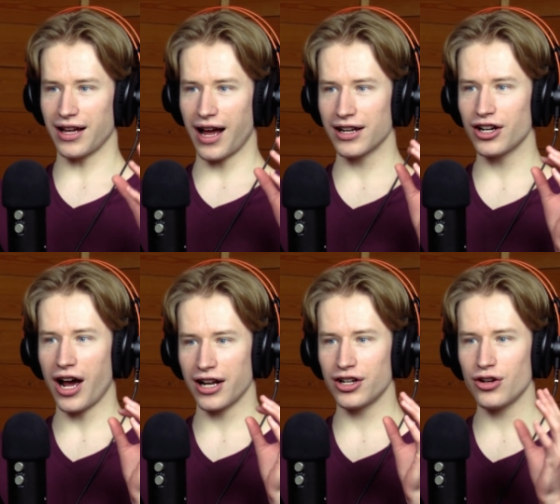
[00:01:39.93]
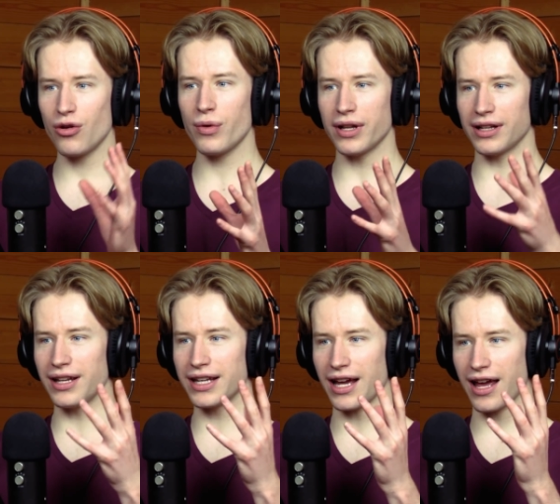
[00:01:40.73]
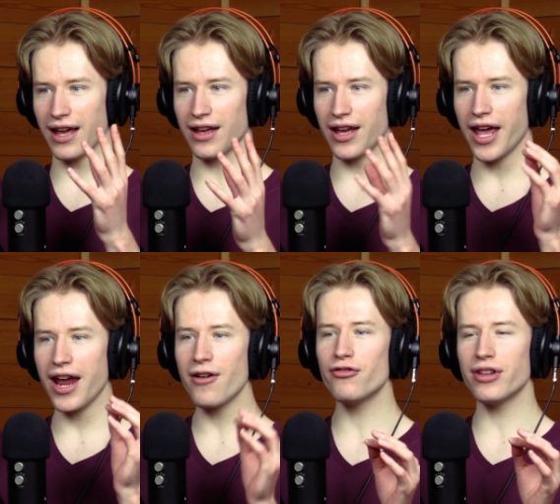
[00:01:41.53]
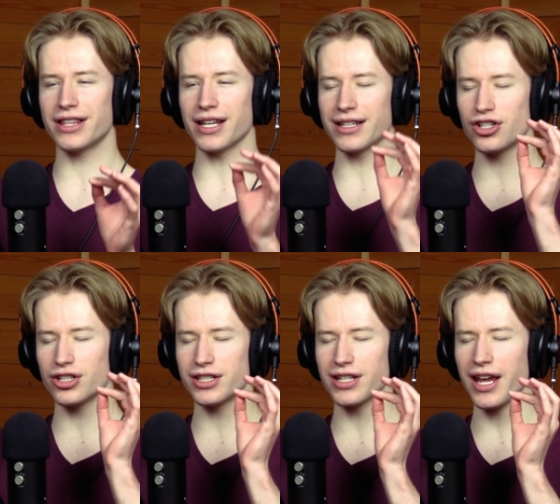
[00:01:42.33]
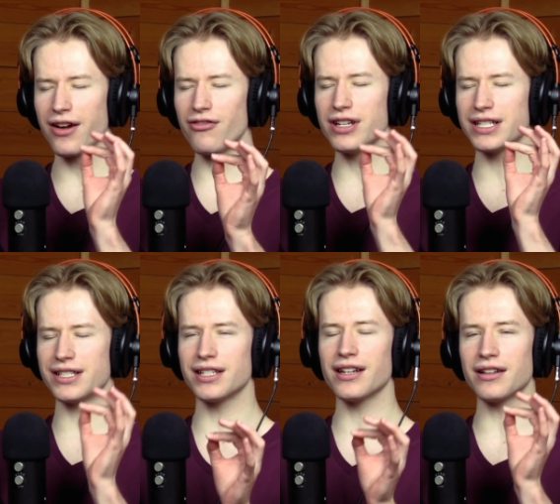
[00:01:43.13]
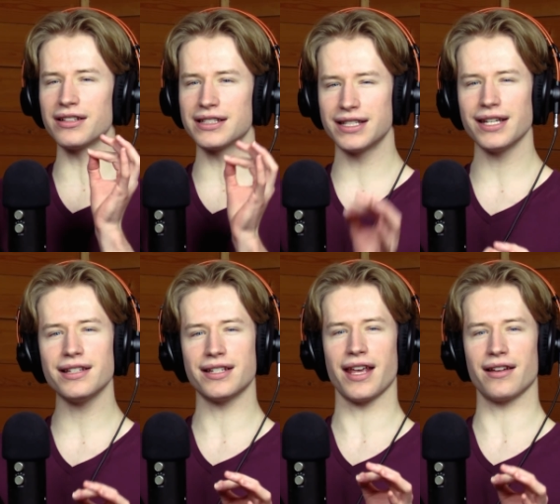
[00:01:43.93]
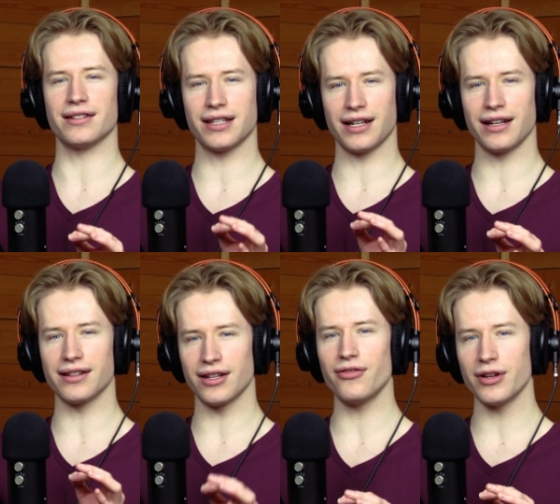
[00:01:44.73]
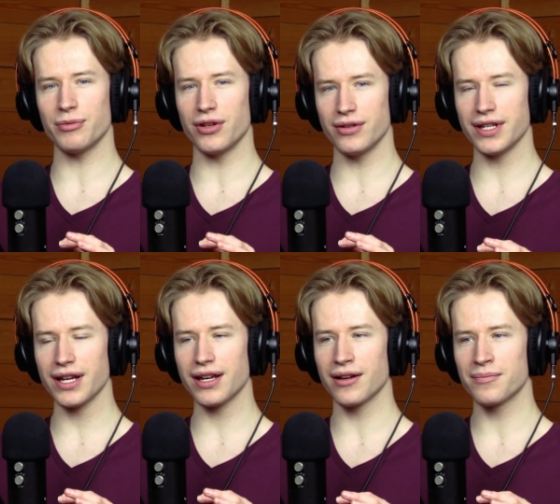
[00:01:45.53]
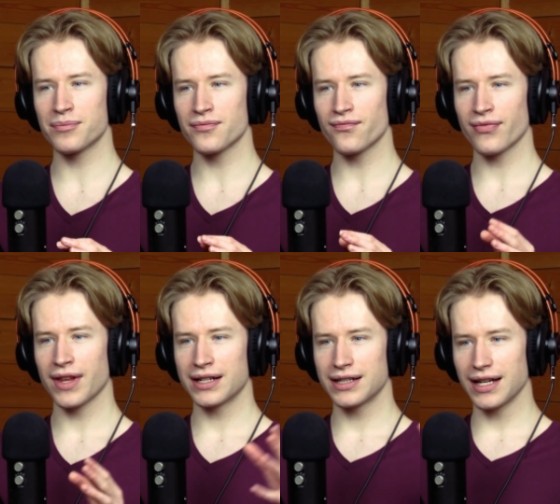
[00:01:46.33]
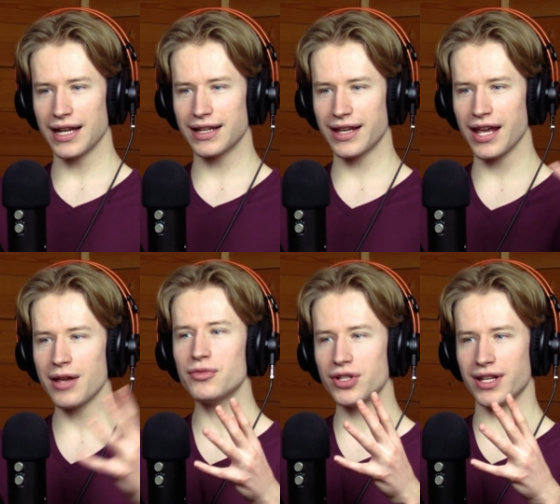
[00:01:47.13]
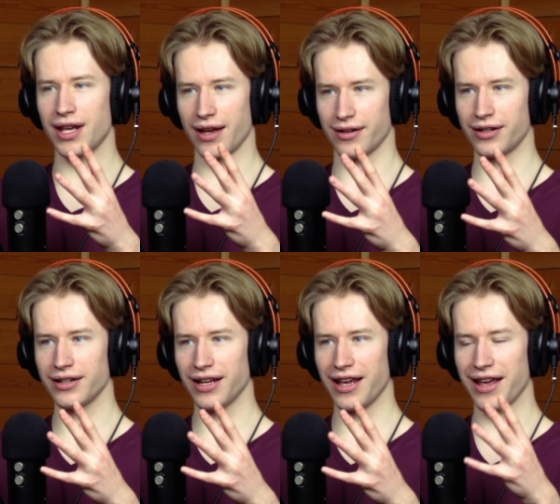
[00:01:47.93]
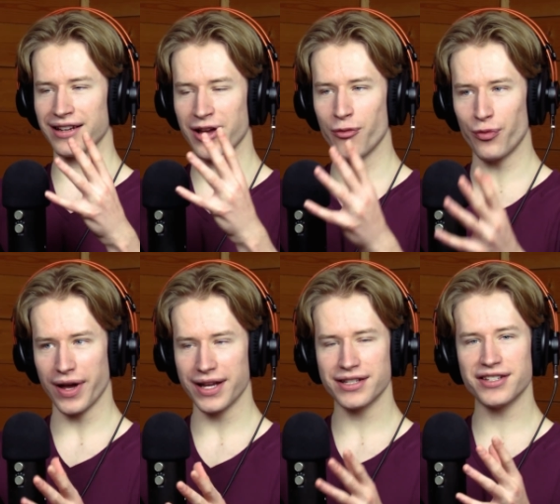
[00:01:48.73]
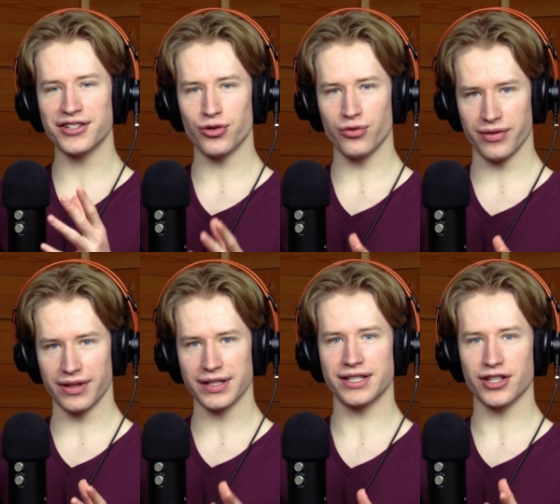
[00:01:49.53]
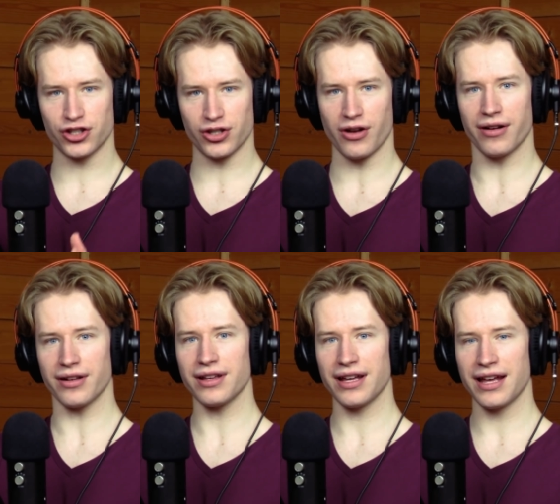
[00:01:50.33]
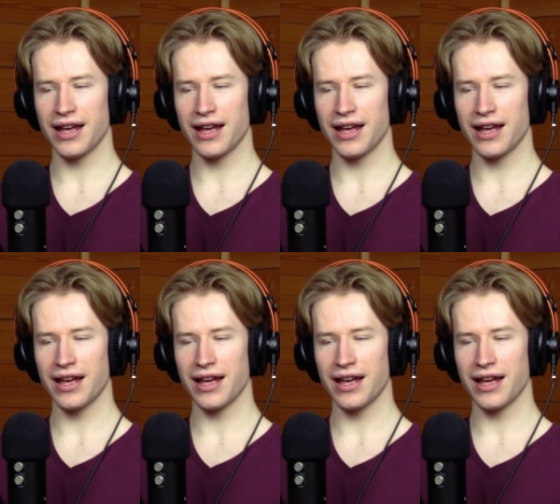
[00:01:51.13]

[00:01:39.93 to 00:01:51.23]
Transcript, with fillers: I, I don't know what, like, everything, just every single detail that I love in music, it came together and combined into this song.